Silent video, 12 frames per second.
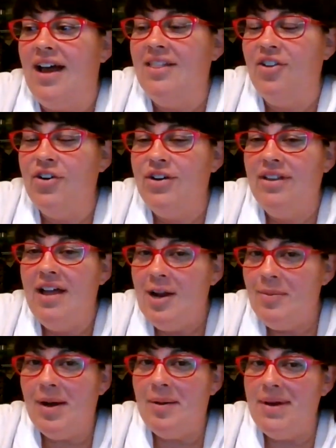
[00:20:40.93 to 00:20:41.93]
I learned a
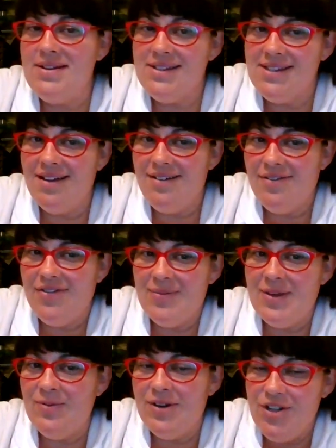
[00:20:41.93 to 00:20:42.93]
lot about myself. I
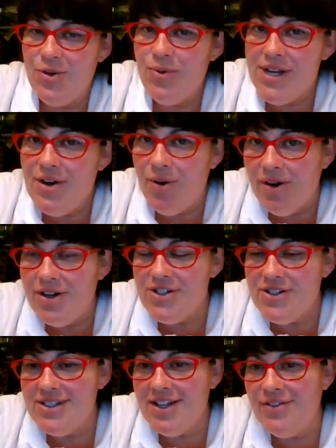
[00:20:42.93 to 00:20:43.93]
mean, when you record
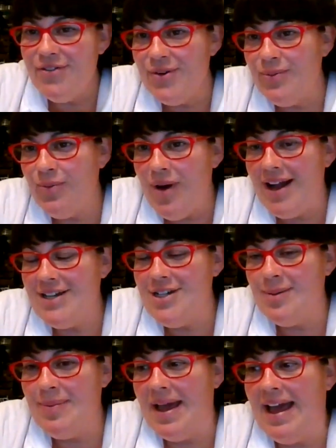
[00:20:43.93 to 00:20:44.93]
yourself and
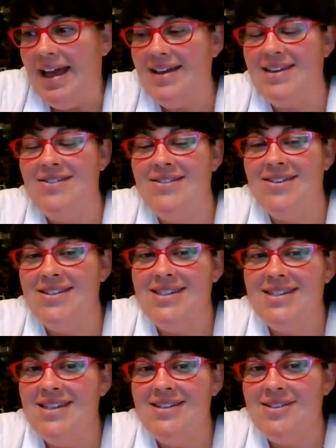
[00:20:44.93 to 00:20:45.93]
watch it back, you can
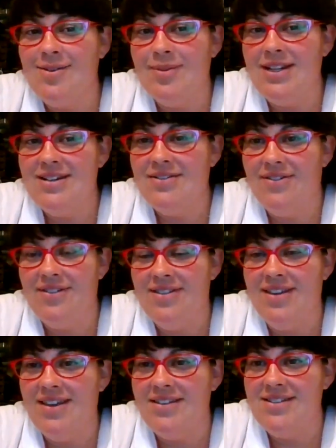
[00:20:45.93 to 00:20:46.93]
see so many different
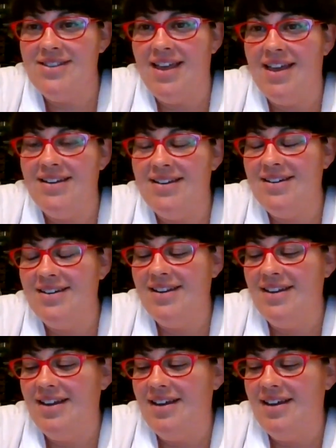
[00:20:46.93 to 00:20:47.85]
things than